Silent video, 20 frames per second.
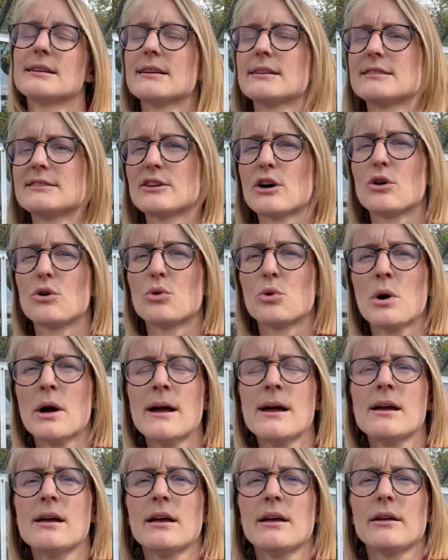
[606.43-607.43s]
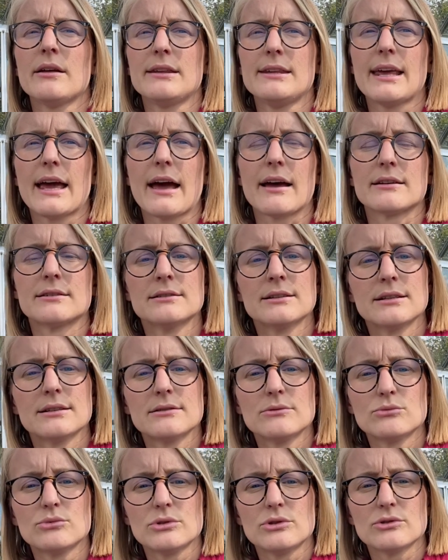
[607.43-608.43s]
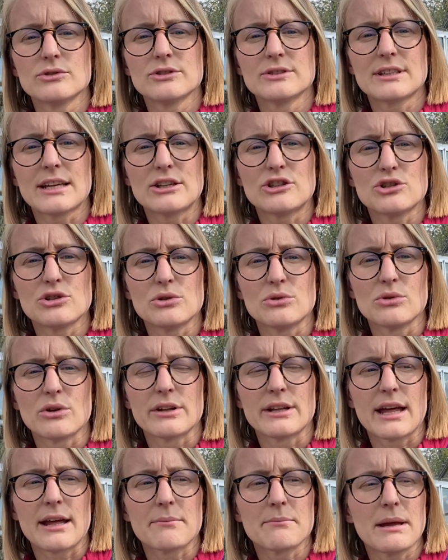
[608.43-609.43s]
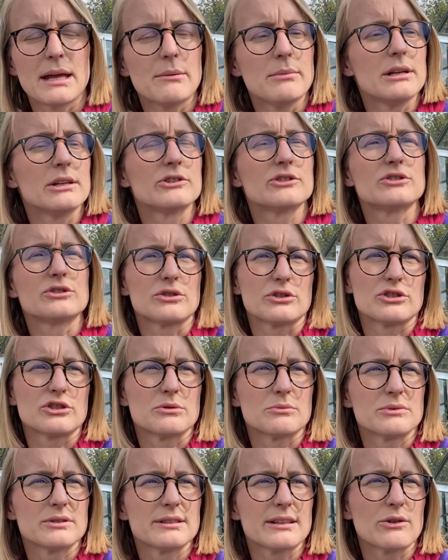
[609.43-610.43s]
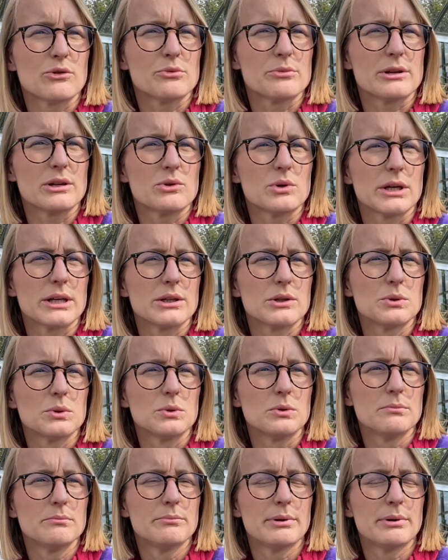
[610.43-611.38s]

So yeah, you'll stay tuned on that. Maybe nasturtiums, that would be quite cool.